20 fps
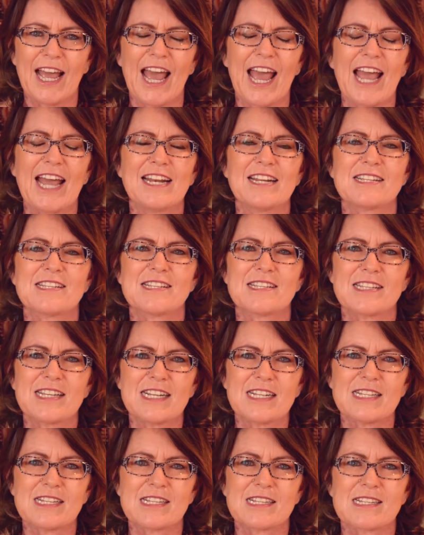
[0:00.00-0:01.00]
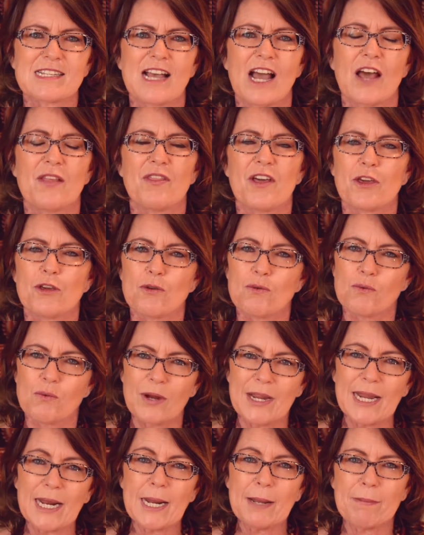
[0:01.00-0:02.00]
and a sense that you
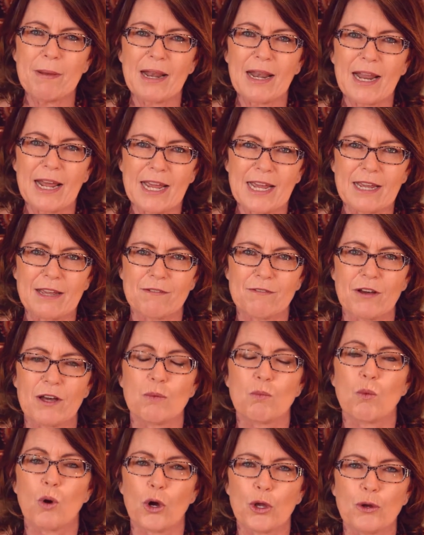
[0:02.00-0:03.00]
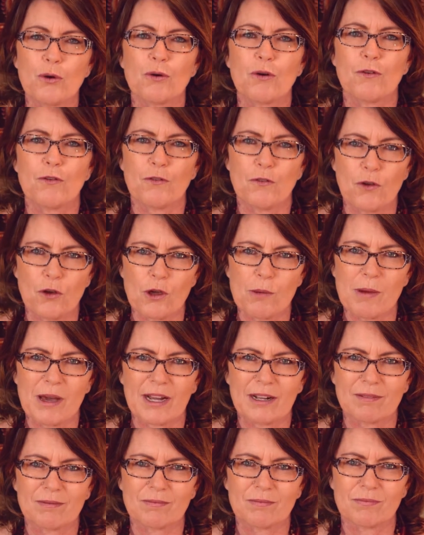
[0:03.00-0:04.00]
really believe in what you're
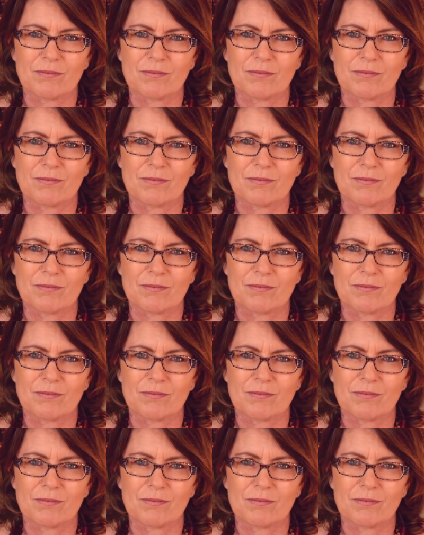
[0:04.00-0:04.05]
affirming.